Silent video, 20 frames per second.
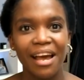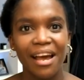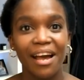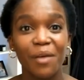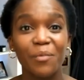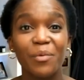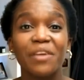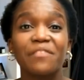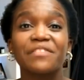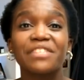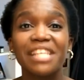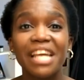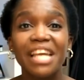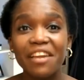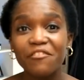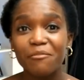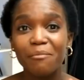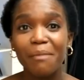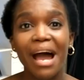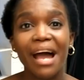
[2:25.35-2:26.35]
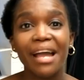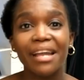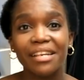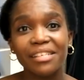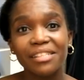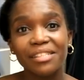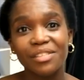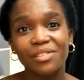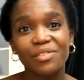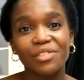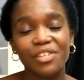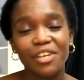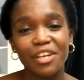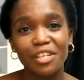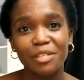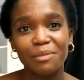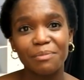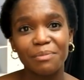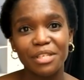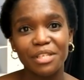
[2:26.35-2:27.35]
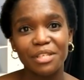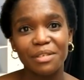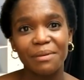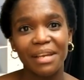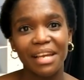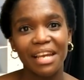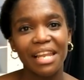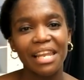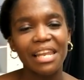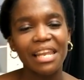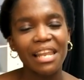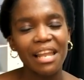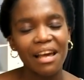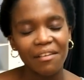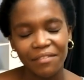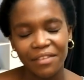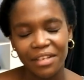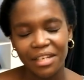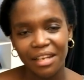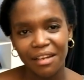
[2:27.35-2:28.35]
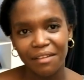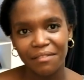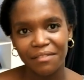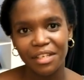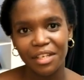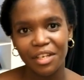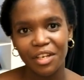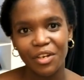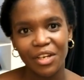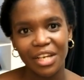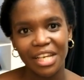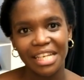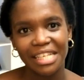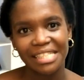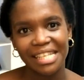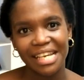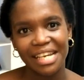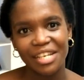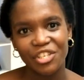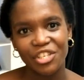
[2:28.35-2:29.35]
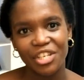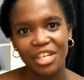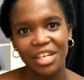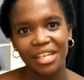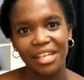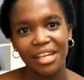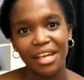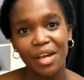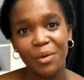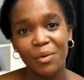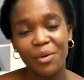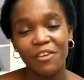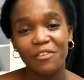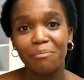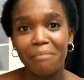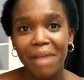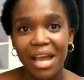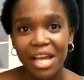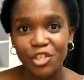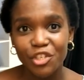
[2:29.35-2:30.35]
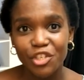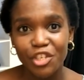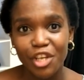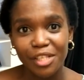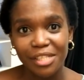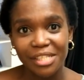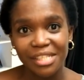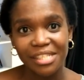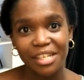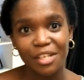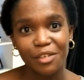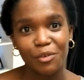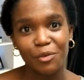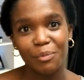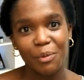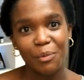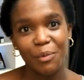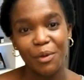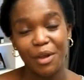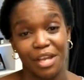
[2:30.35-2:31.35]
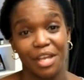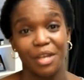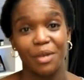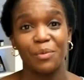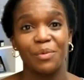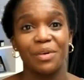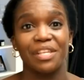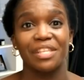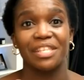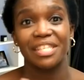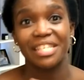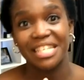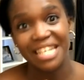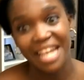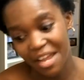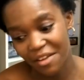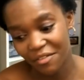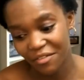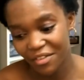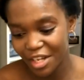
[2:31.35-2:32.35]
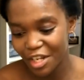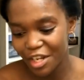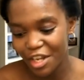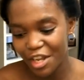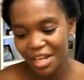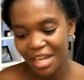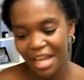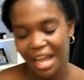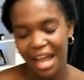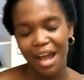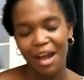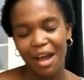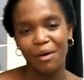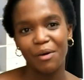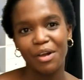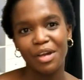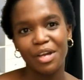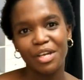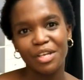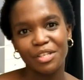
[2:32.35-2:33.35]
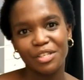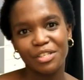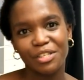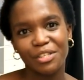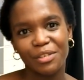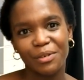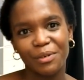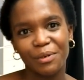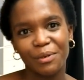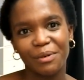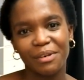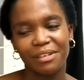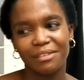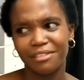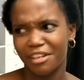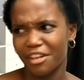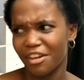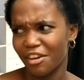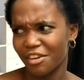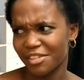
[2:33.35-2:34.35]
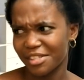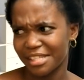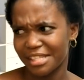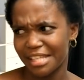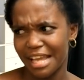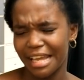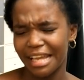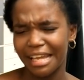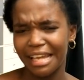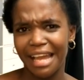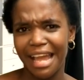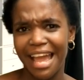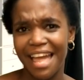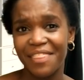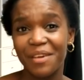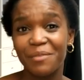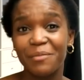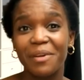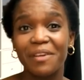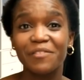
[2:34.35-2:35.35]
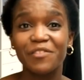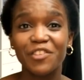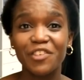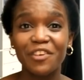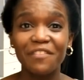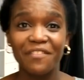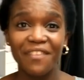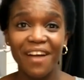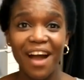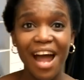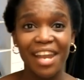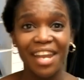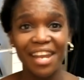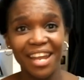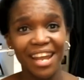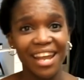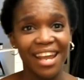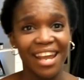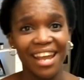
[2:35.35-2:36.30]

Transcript: Uh, we have Dave Myers, who's going to be doing a lovely, lovely cooking session. We have Matt Johnson, who'll be working with David, learning how to sing. And then we have Giovanni.